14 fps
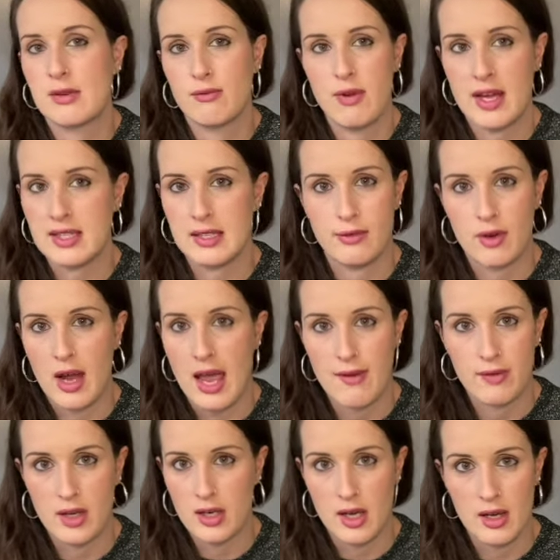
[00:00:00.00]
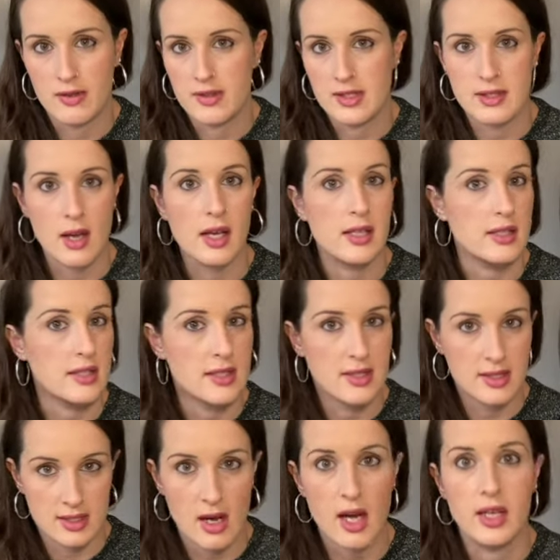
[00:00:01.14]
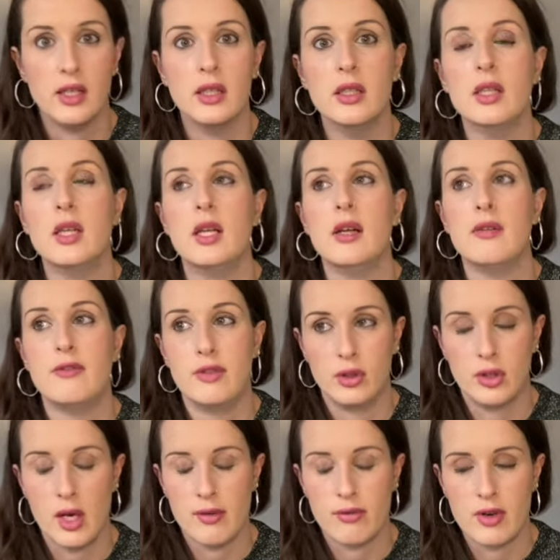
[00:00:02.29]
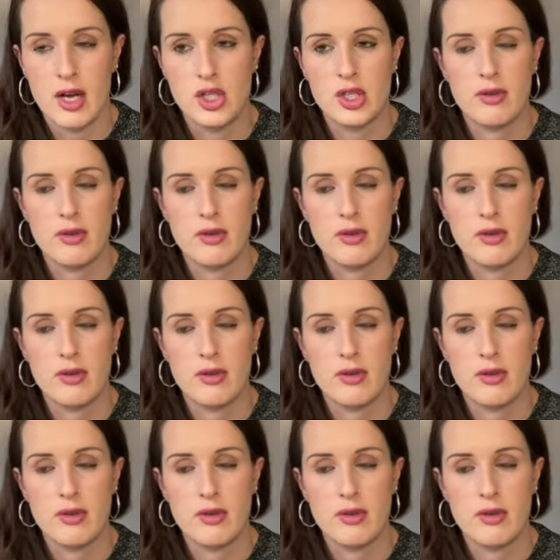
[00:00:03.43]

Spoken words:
ready for a Heaven and Earth Designs style full coverage.